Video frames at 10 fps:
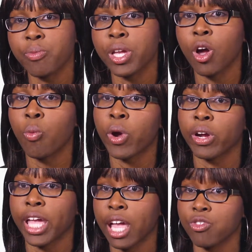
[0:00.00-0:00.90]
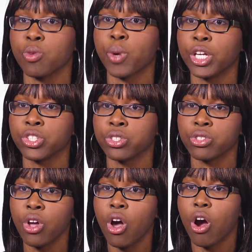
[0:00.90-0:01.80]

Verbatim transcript: me are where cancer patients